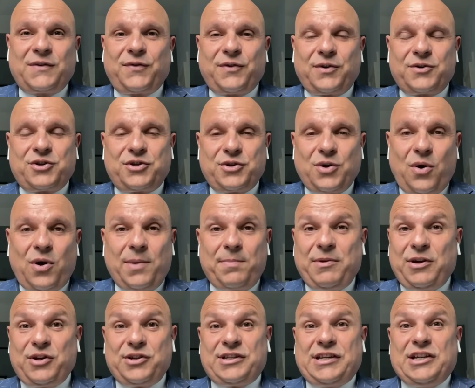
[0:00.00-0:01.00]
for Sean,
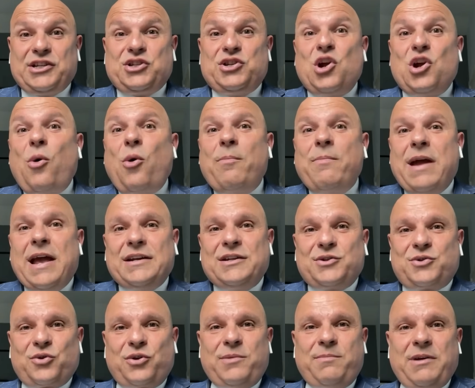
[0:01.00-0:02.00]
because there's no
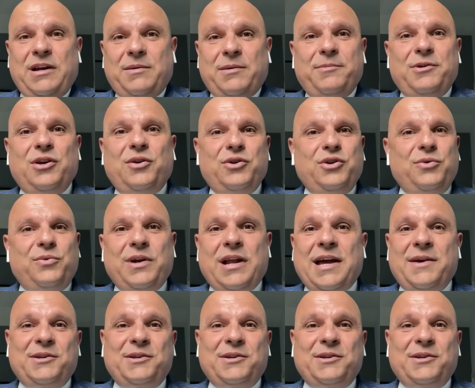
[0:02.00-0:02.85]
mandatory minimum. You know, you and I